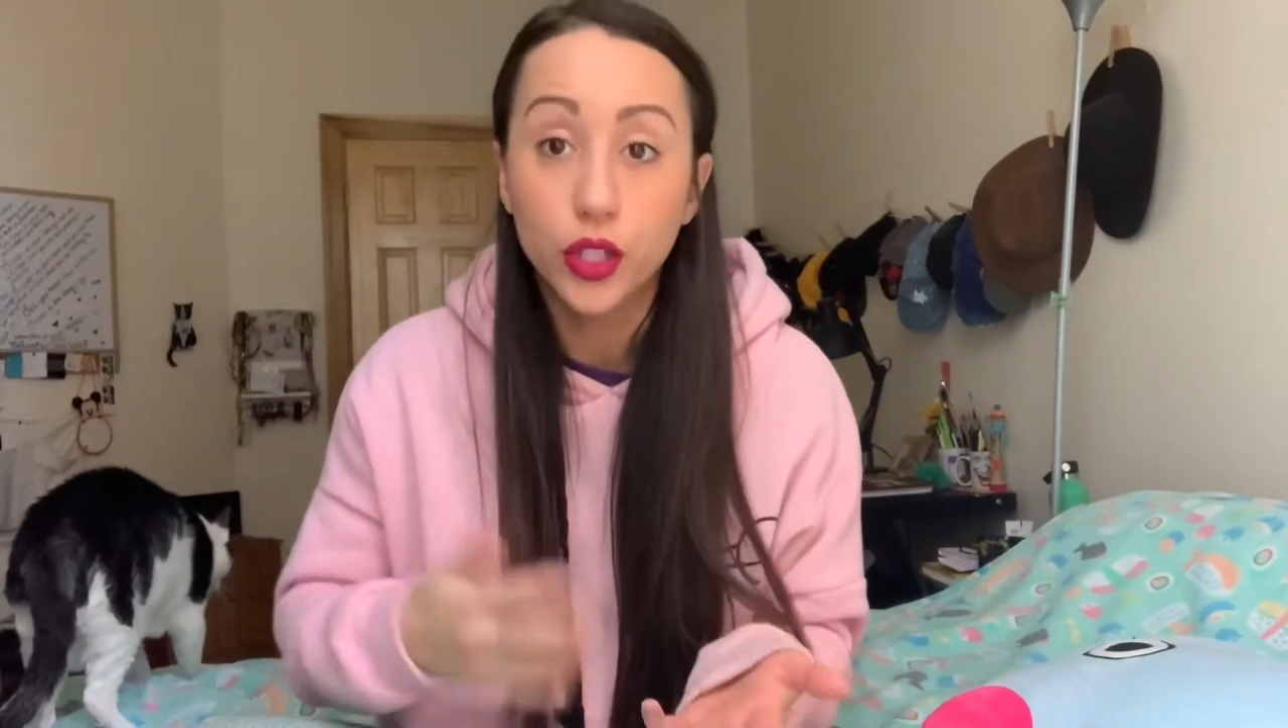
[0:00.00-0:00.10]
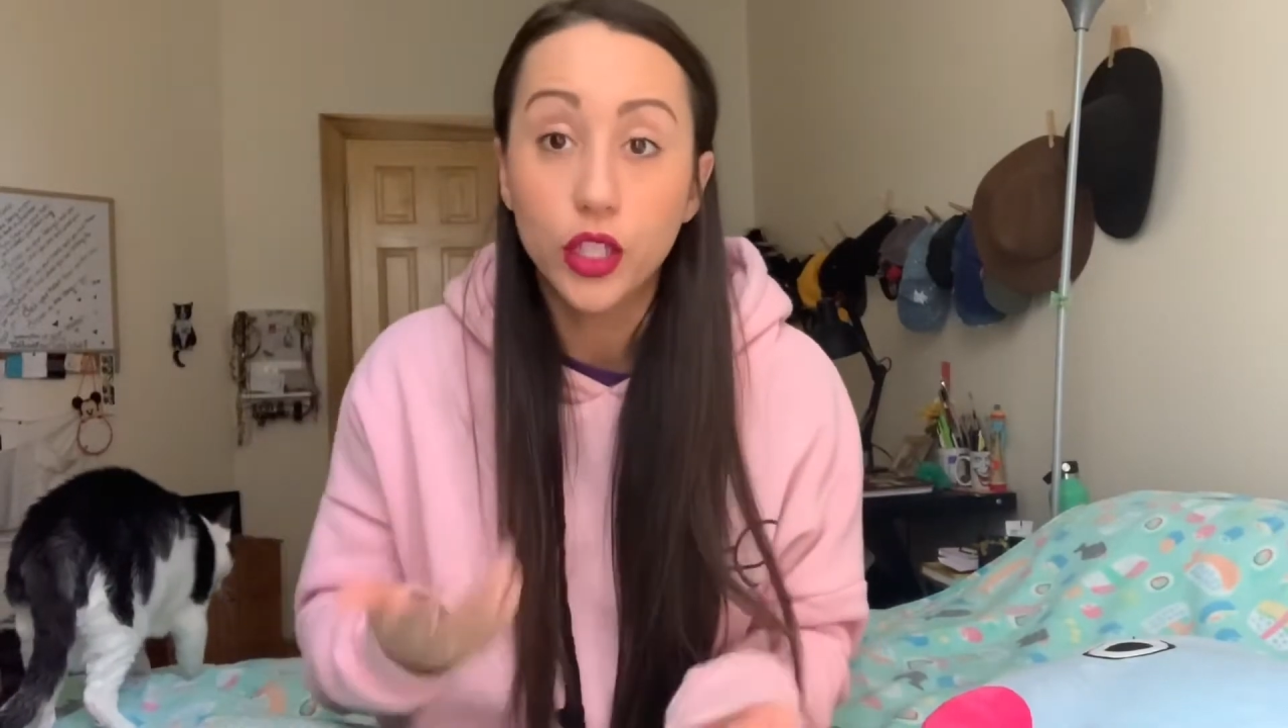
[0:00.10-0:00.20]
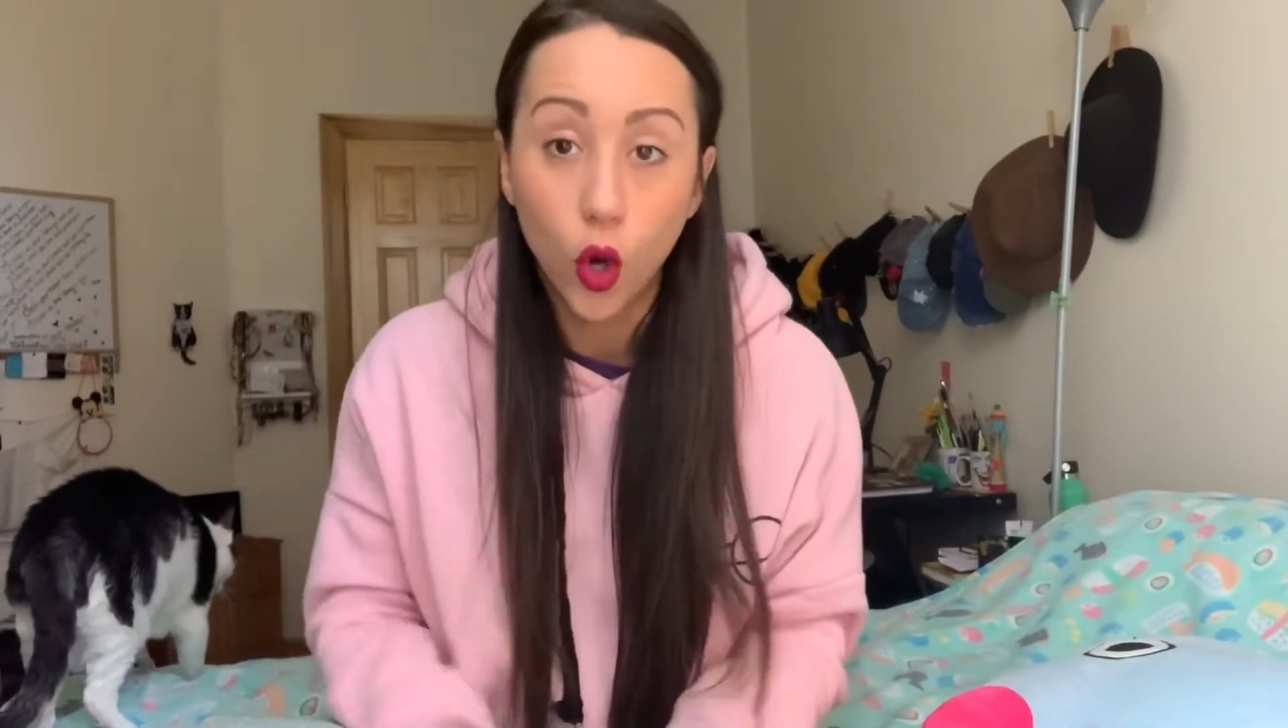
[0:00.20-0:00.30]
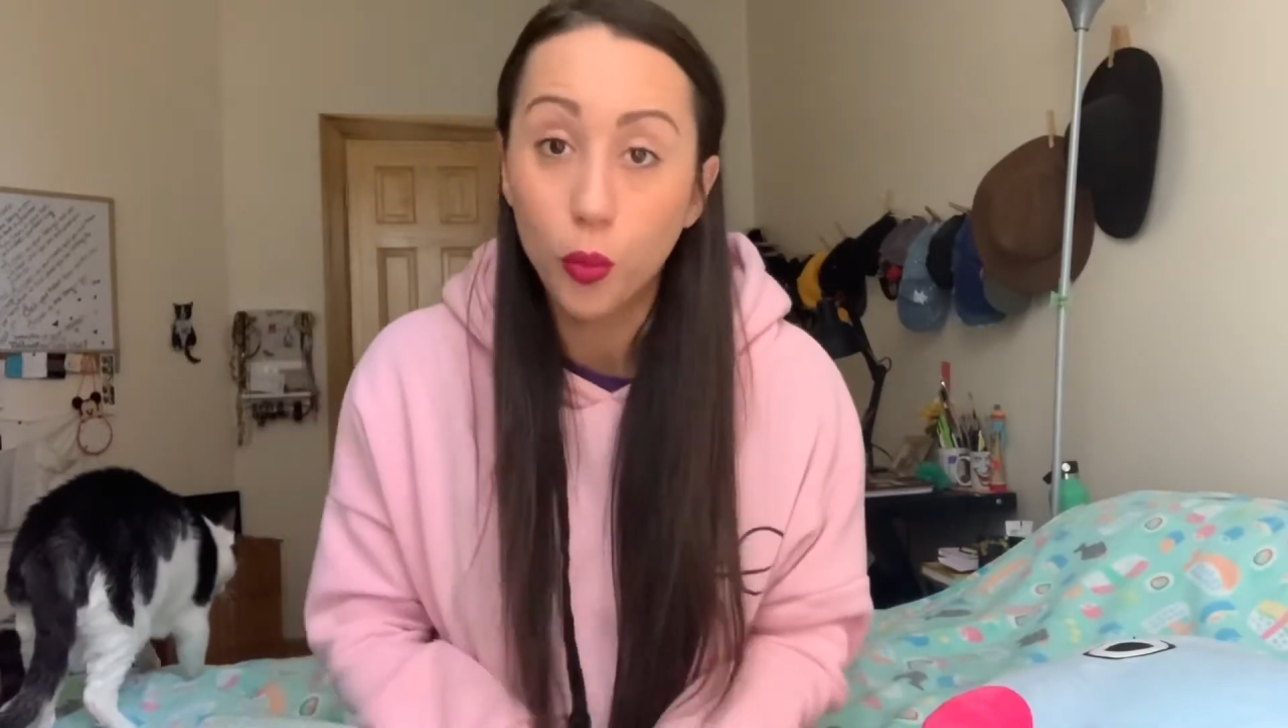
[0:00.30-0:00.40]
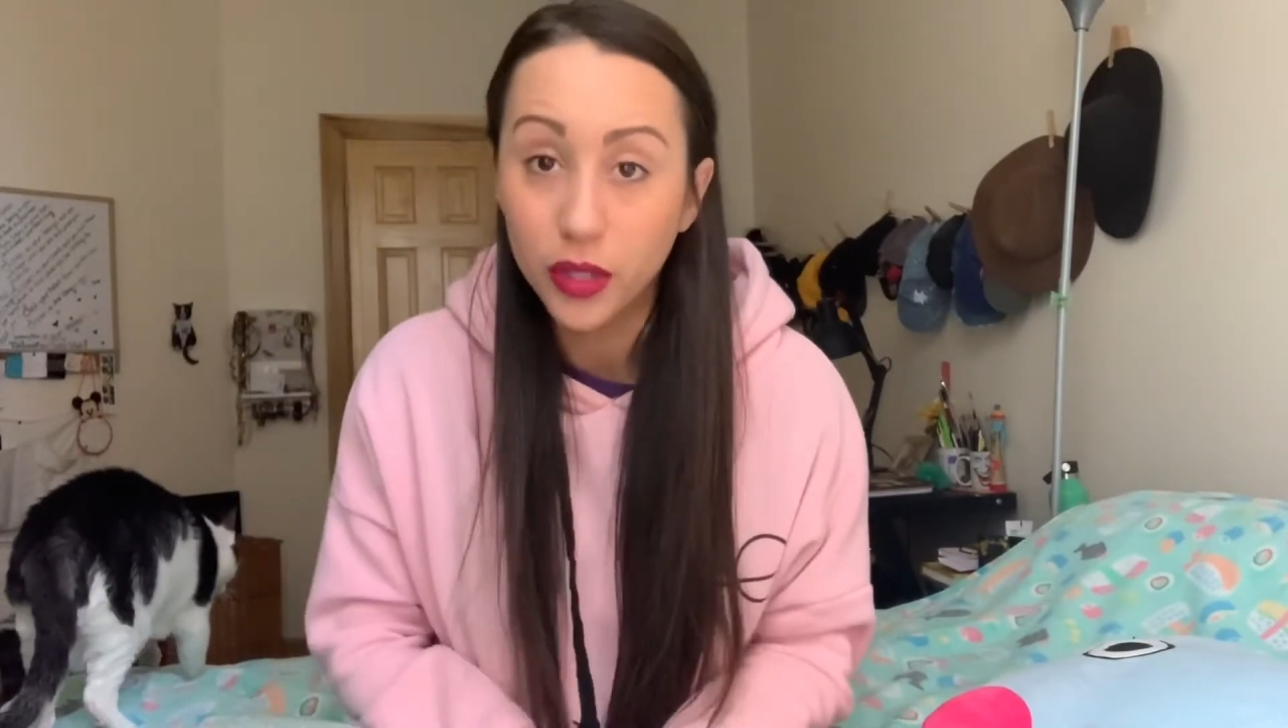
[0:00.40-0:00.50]

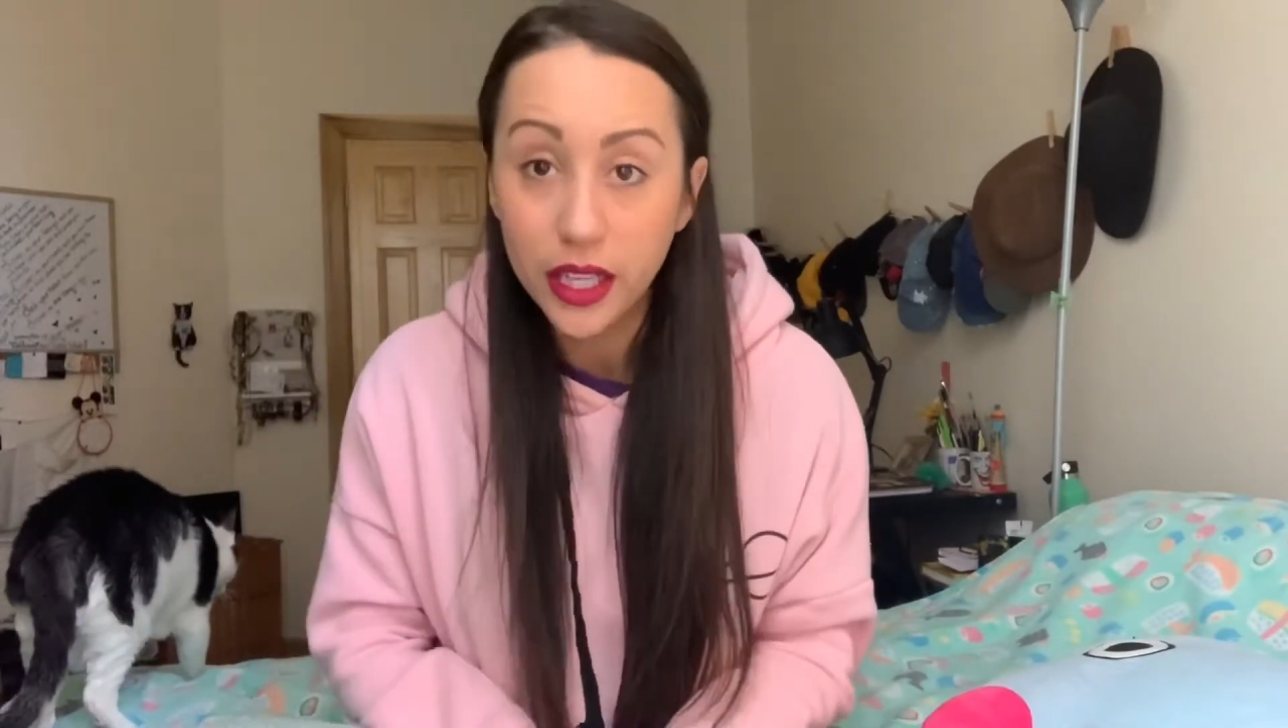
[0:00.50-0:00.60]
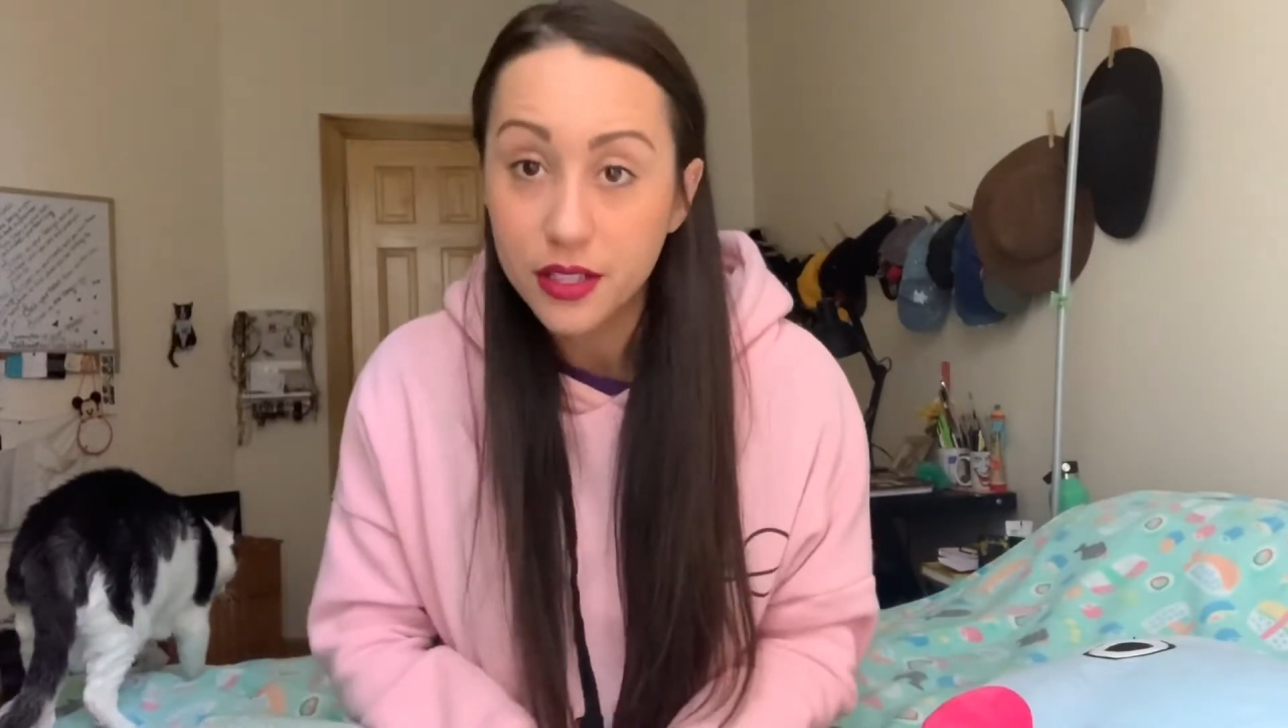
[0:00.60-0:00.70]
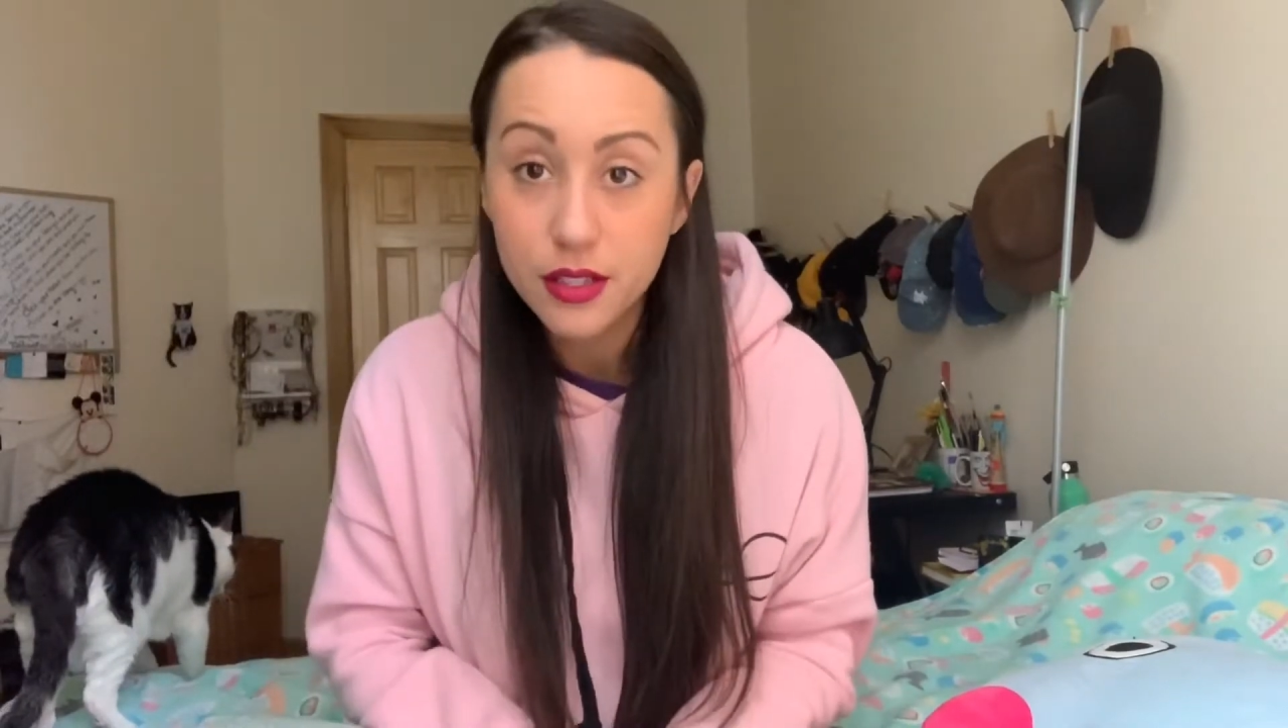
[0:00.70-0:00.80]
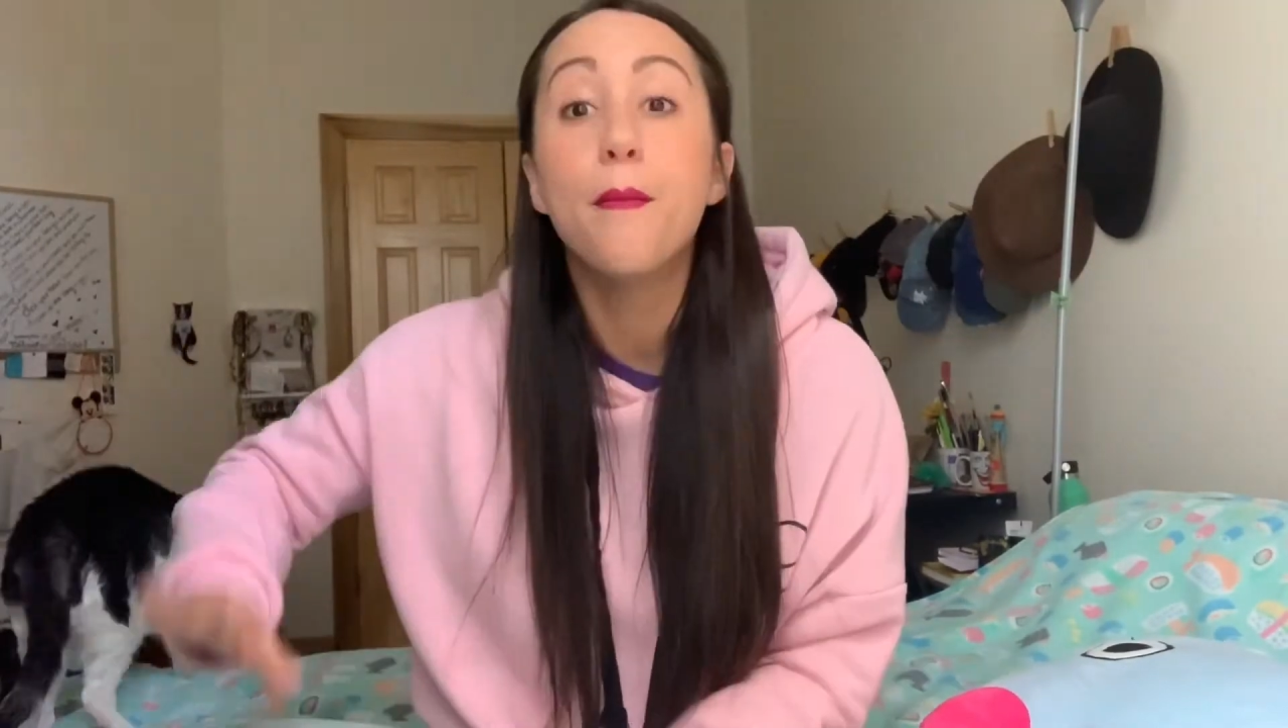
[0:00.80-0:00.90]
hopeless.